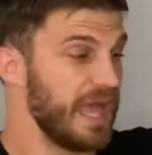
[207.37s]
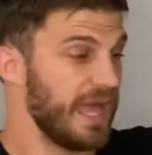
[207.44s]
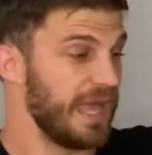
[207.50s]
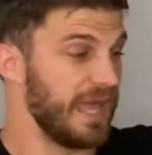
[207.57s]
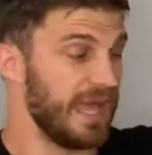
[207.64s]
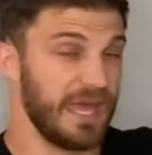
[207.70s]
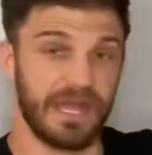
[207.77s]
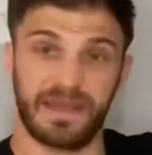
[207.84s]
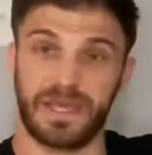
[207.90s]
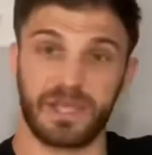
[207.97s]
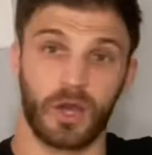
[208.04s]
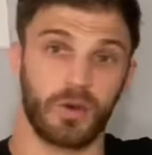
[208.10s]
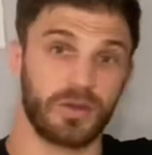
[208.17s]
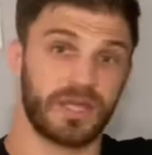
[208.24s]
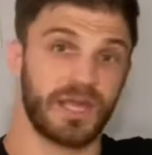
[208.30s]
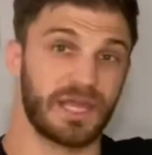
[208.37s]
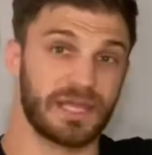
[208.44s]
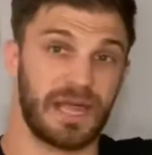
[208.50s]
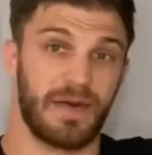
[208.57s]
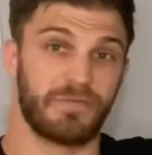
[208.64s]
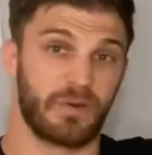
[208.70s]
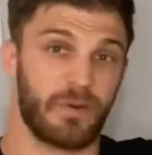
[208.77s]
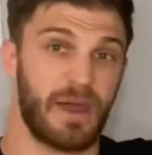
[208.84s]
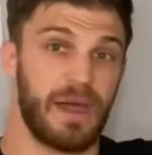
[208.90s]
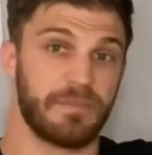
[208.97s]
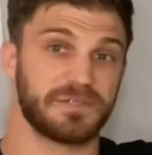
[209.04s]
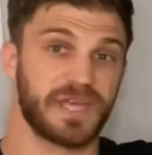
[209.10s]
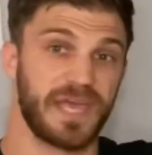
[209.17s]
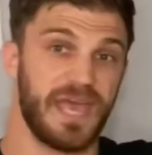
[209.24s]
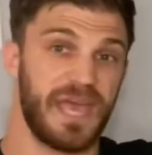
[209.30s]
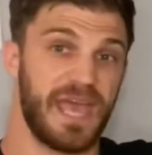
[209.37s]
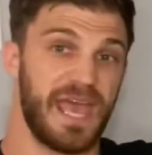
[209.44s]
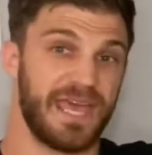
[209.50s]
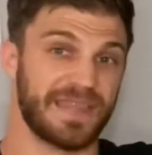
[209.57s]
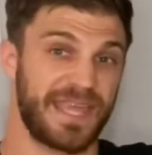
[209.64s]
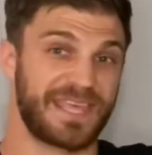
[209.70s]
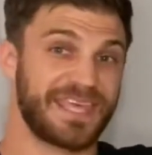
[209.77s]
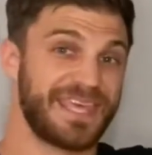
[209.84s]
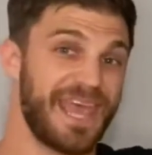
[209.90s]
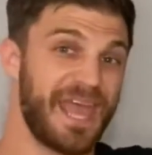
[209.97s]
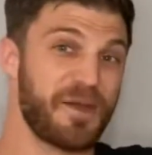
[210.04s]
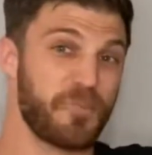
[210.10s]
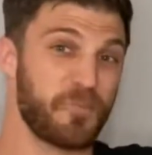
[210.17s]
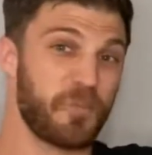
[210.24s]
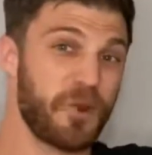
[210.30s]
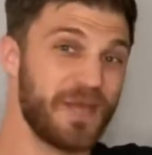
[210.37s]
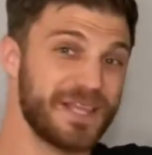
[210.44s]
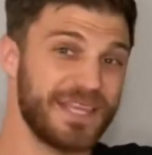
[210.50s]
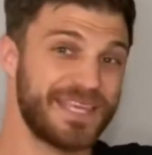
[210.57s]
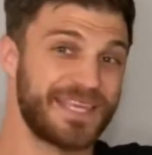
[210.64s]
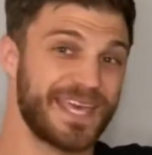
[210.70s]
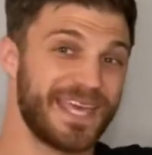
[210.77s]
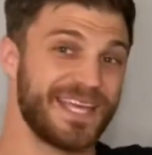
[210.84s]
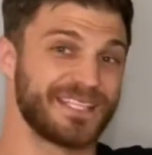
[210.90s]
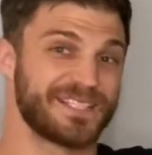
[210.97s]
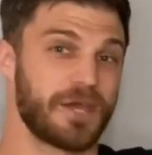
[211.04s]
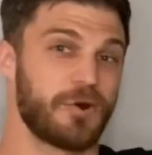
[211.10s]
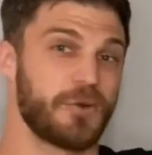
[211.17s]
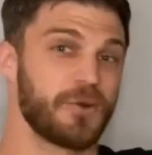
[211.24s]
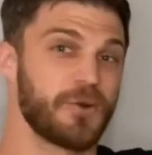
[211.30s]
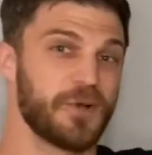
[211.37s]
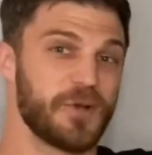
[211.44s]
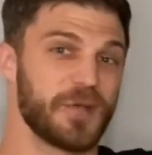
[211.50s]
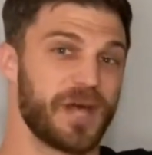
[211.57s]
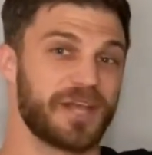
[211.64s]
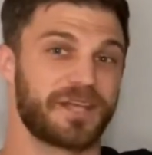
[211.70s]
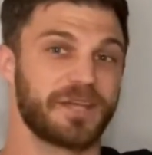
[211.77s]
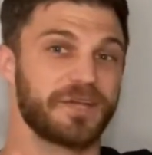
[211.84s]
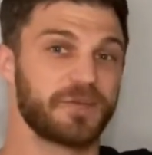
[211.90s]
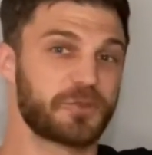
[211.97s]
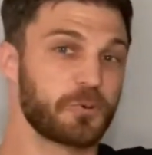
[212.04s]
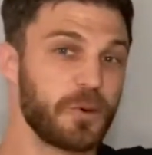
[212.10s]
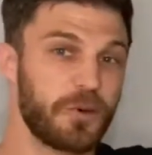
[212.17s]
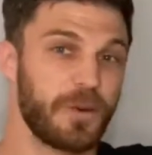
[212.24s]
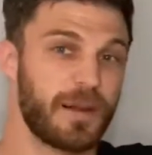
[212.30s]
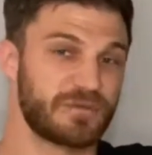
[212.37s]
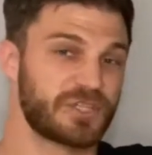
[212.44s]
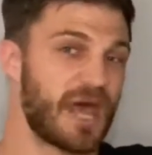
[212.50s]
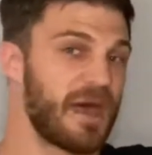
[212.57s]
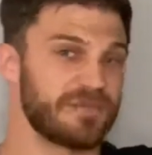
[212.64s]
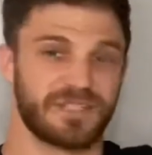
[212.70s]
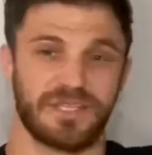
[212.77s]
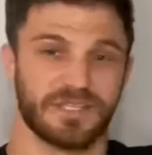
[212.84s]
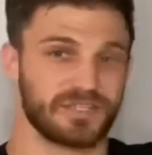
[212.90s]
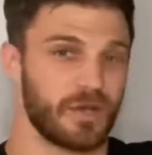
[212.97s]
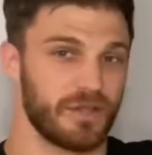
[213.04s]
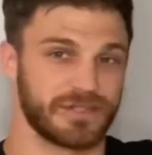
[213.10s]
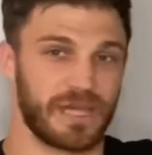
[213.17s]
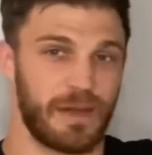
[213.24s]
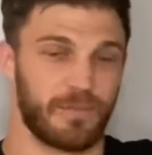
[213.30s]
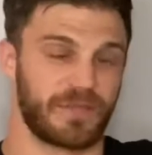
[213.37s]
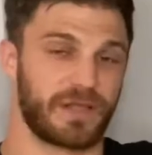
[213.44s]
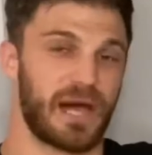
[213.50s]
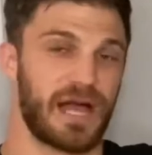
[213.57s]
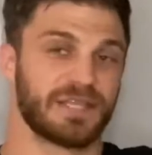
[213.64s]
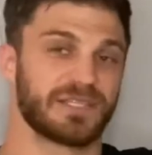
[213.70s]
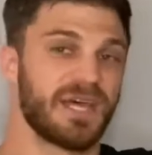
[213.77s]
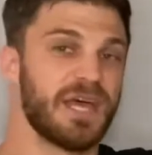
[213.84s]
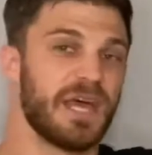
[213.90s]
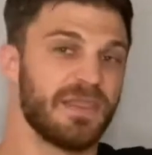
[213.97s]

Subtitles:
And they go to get 11 reps and they can't really get it. So like 3-rep shots, see this all the time with clients.